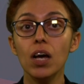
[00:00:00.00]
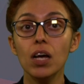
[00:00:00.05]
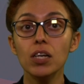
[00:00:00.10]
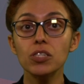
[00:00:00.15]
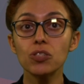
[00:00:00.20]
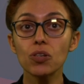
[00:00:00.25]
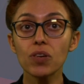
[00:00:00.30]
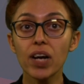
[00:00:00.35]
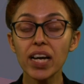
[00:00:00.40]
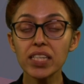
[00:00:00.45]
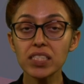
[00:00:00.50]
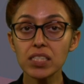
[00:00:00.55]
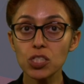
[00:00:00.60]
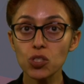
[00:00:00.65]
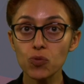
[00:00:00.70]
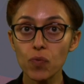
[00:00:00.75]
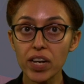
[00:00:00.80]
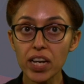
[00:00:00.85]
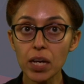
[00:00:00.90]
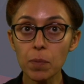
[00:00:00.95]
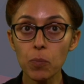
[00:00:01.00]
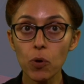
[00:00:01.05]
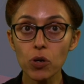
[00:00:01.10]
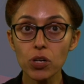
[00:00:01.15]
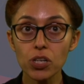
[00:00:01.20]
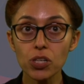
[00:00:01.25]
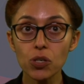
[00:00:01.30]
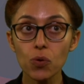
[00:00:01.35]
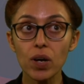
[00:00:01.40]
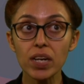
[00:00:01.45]
So guys, it's very
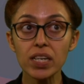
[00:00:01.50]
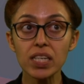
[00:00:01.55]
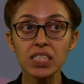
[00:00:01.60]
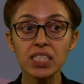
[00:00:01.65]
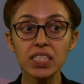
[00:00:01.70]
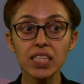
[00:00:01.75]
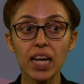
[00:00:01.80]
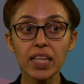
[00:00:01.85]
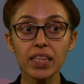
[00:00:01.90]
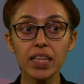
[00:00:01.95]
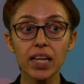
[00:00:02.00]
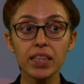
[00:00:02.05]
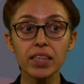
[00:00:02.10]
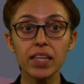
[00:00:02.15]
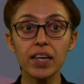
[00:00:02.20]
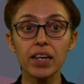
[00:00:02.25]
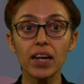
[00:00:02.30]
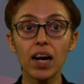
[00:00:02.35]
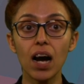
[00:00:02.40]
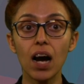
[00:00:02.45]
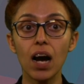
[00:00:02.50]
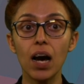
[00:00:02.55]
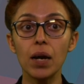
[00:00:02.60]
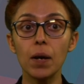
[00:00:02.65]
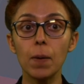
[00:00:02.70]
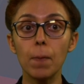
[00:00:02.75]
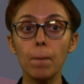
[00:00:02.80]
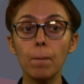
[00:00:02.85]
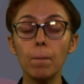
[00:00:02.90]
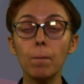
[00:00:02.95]
important to understand that there are
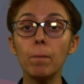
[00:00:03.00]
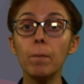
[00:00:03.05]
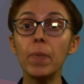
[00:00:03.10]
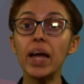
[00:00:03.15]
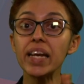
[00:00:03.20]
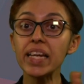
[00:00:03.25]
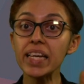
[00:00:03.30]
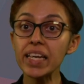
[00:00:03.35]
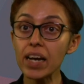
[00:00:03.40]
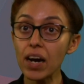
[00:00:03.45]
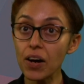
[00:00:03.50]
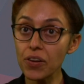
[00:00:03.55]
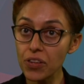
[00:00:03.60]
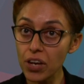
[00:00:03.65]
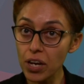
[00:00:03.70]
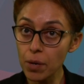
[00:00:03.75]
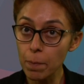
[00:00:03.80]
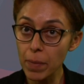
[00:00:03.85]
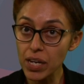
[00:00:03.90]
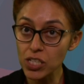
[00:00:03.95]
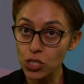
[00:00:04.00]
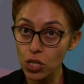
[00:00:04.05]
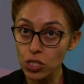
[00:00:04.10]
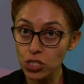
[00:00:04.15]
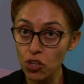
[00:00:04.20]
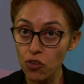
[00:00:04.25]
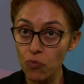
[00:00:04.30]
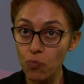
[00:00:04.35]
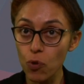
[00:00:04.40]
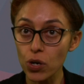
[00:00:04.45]
many other measures
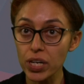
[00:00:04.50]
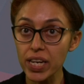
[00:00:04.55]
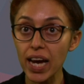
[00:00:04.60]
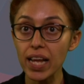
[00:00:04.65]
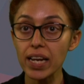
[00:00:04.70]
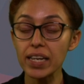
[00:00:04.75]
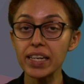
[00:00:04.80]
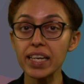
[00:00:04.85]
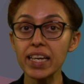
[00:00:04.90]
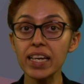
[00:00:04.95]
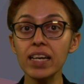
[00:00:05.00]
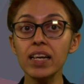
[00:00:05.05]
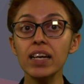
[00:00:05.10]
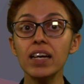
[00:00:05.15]
of mortality.